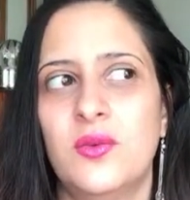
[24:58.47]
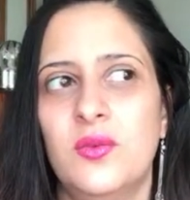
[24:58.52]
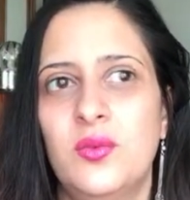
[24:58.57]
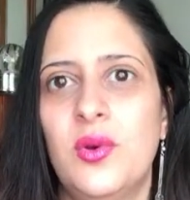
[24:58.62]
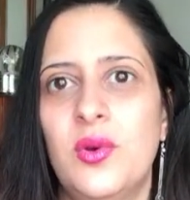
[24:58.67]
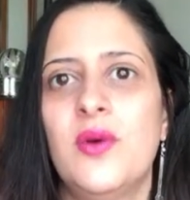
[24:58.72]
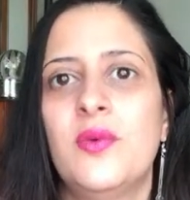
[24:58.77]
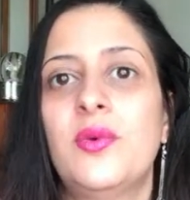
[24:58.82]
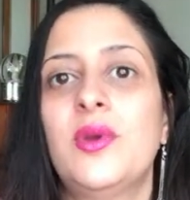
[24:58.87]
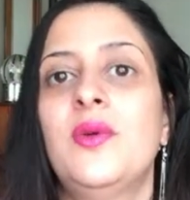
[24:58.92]

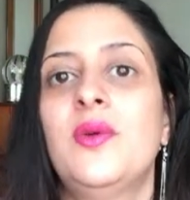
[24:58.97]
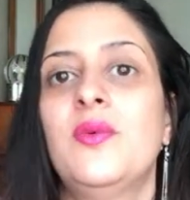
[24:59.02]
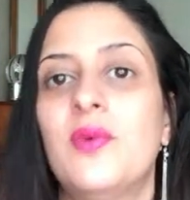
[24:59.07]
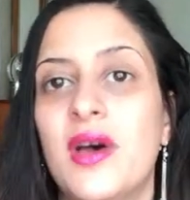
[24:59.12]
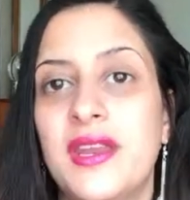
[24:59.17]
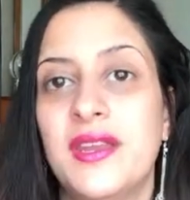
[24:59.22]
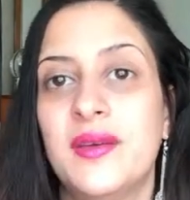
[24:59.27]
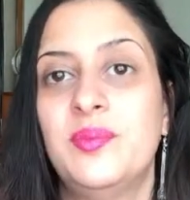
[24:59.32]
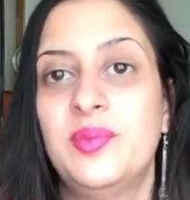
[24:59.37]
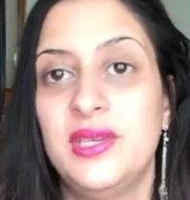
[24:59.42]
what we
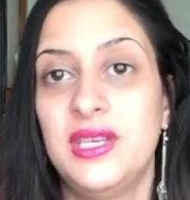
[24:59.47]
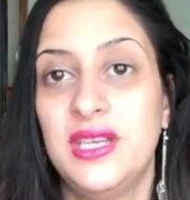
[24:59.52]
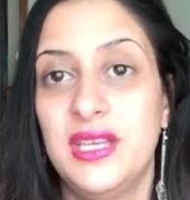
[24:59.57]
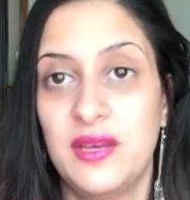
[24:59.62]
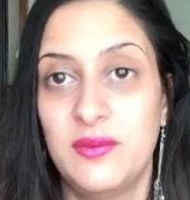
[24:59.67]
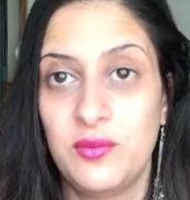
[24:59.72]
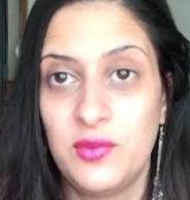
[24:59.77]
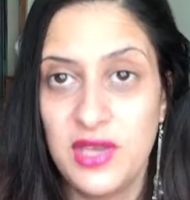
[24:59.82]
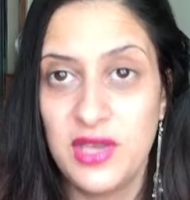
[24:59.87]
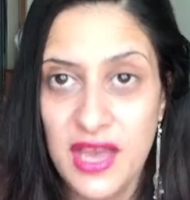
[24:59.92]
want to
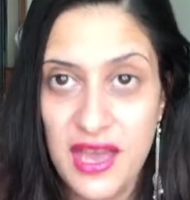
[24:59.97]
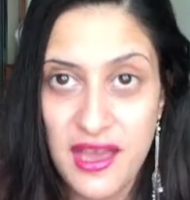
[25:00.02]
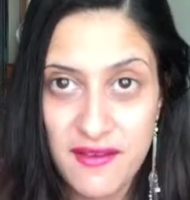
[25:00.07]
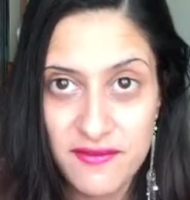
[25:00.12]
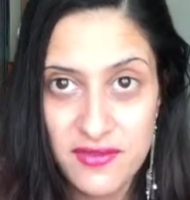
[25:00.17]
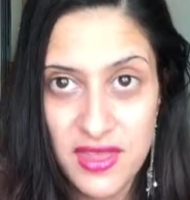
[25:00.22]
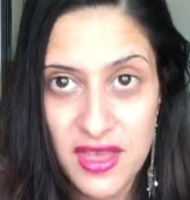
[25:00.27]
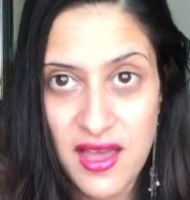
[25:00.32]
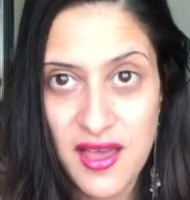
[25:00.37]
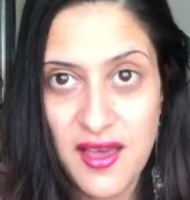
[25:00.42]
be, and we
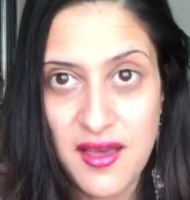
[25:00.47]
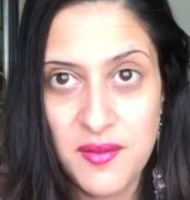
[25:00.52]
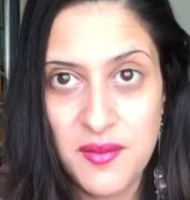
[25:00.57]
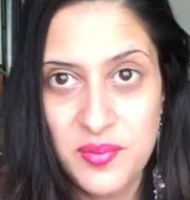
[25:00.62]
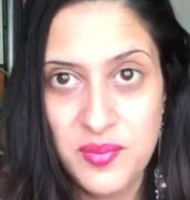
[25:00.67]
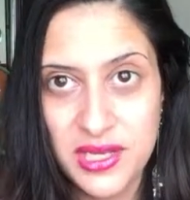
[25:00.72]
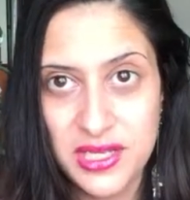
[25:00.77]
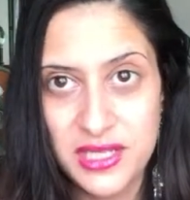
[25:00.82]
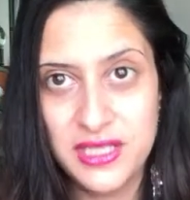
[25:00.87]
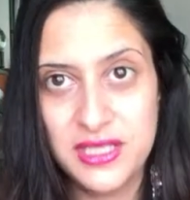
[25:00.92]
have the
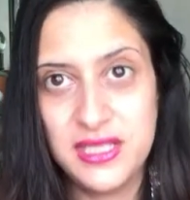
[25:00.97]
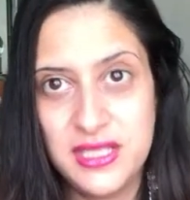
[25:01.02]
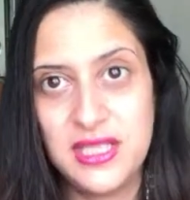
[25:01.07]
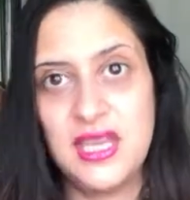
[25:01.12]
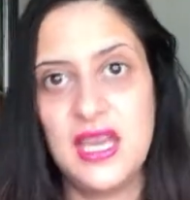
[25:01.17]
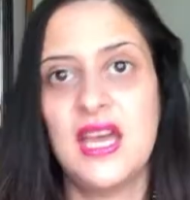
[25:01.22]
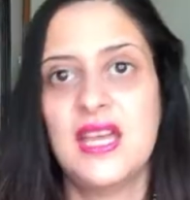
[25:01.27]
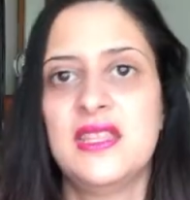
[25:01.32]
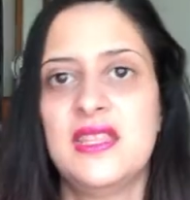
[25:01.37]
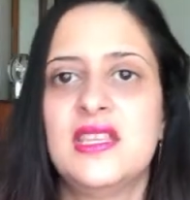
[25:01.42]

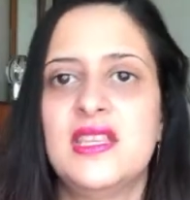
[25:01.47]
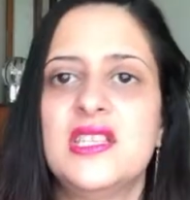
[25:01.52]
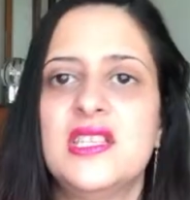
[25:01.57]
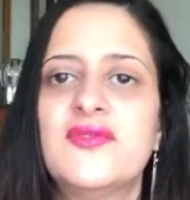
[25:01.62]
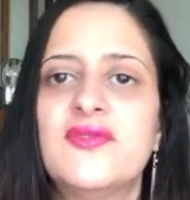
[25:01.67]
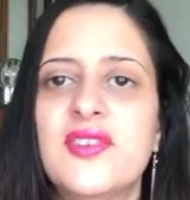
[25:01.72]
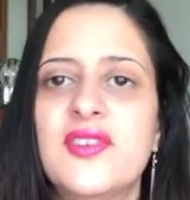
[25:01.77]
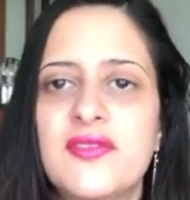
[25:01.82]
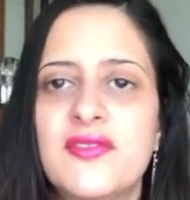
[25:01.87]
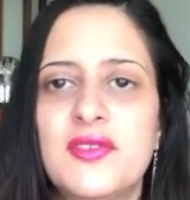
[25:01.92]
ability at
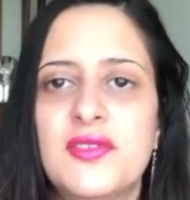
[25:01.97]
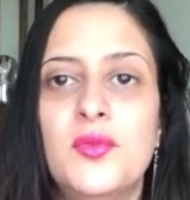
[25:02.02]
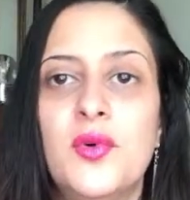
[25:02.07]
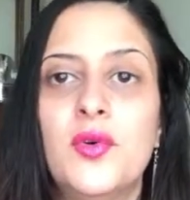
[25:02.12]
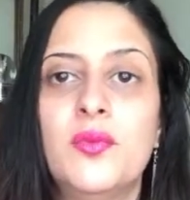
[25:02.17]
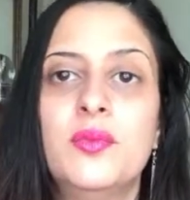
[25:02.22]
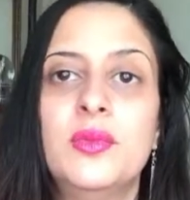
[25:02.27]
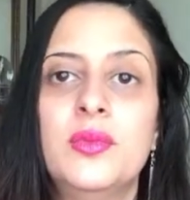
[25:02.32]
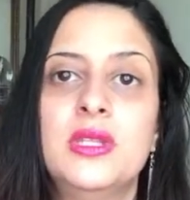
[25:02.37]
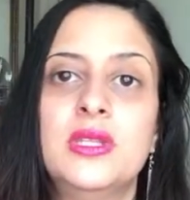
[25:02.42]
this very
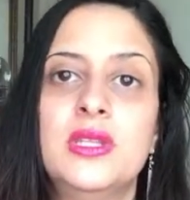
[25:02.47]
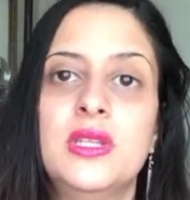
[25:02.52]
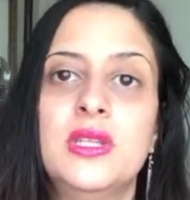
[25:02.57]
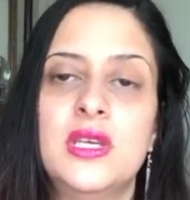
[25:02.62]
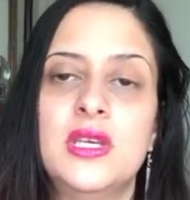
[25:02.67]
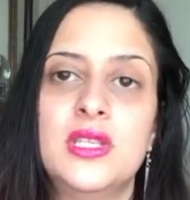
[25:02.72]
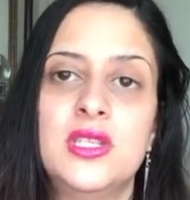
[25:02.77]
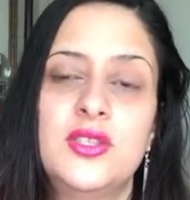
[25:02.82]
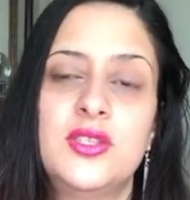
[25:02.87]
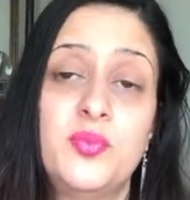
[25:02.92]
moment
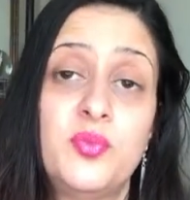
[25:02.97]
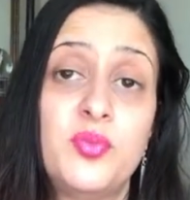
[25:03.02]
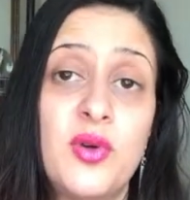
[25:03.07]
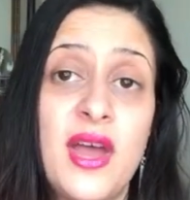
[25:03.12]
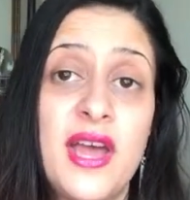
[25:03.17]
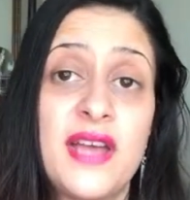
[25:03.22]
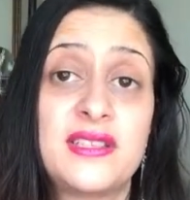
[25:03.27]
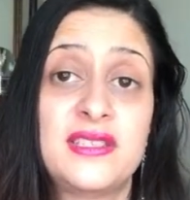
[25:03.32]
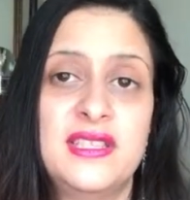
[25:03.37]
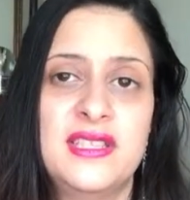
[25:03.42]
to
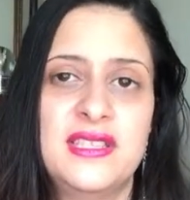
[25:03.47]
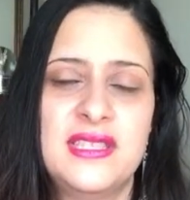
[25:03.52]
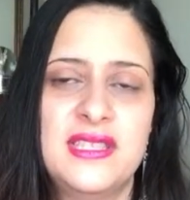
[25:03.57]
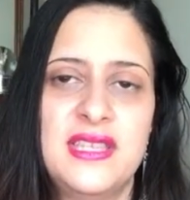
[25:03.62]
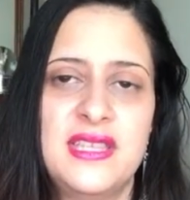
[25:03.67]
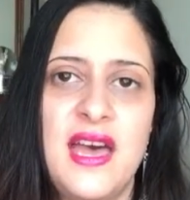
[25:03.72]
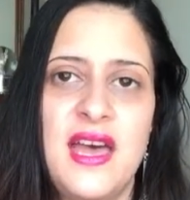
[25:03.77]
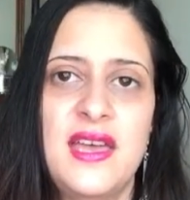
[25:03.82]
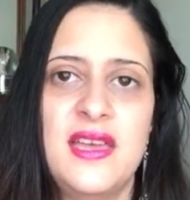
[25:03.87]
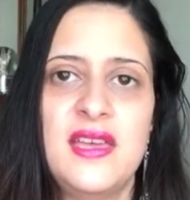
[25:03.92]
practice
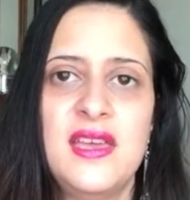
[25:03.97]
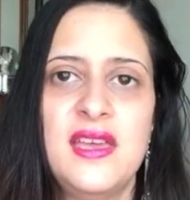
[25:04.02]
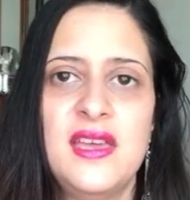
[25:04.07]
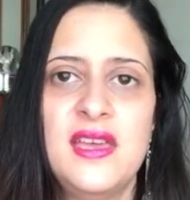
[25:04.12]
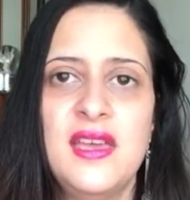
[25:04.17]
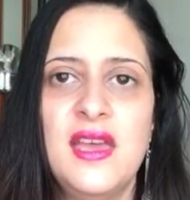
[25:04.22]
that.